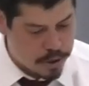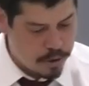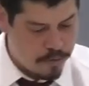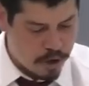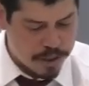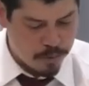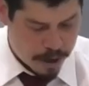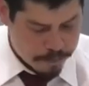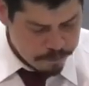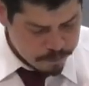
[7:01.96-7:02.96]
2, verse
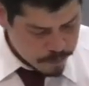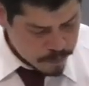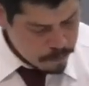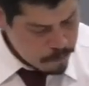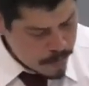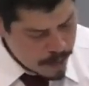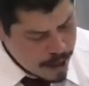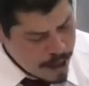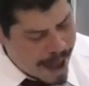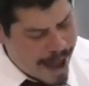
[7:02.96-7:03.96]
1.
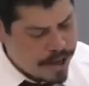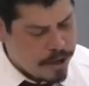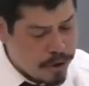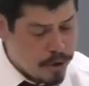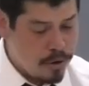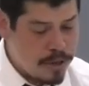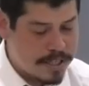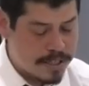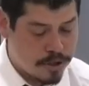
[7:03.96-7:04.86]
And you, these are